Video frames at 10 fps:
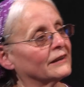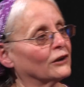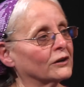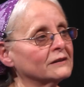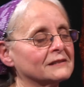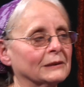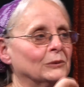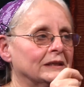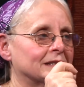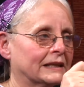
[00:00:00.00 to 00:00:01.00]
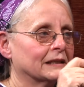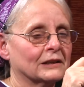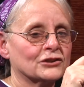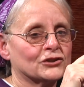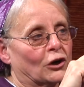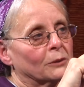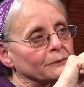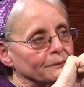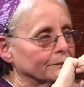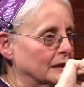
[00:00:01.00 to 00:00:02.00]
and on it someone had taken a sharp
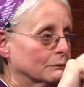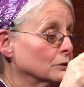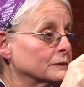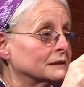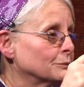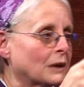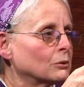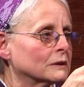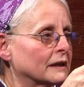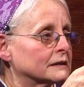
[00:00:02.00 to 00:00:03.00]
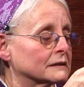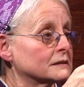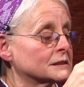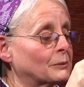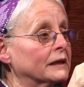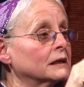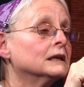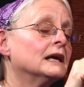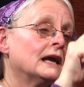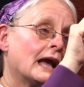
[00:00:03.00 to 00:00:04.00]
implement, probably like a spike,
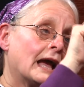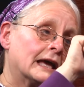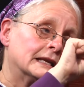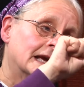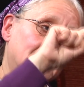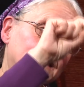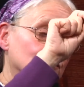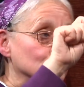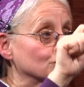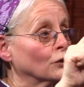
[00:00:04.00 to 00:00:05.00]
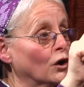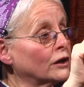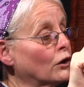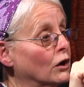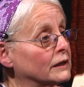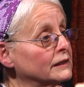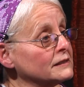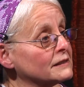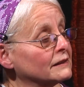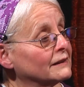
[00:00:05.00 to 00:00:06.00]
and had drawn on
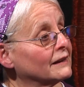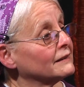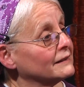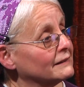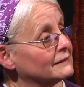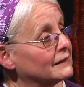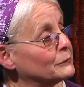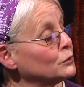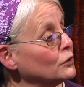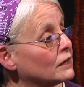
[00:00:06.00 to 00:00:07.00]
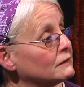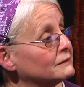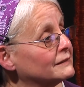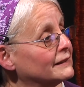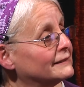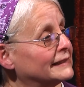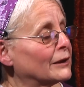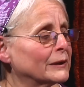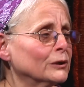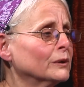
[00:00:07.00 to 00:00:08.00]
it a menorah.
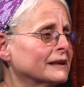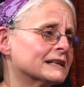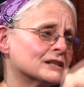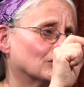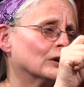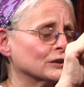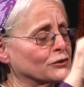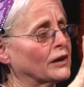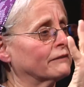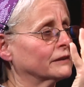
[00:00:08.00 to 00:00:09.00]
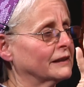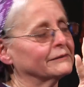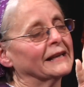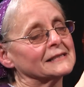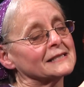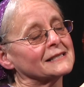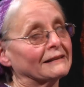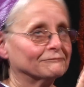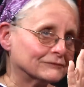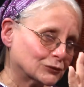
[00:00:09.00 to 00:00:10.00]
Now, he only got as far as
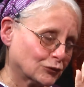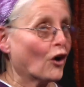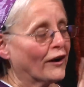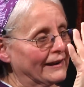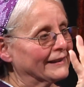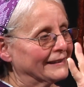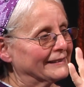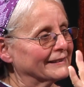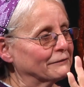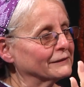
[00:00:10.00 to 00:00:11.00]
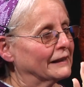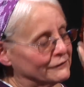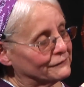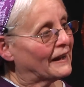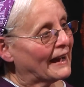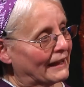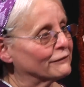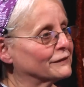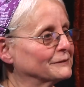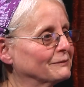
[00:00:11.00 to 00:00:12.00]
drawing the
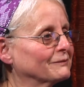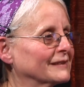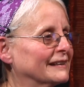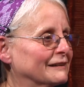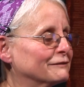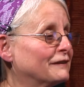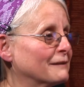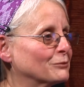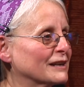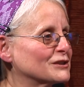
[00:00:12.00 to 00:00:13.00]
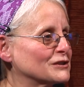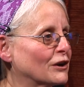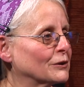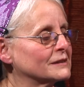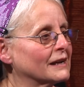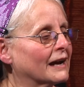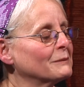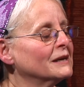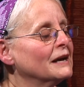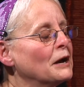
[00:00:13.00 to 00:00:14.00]
five branches on the top.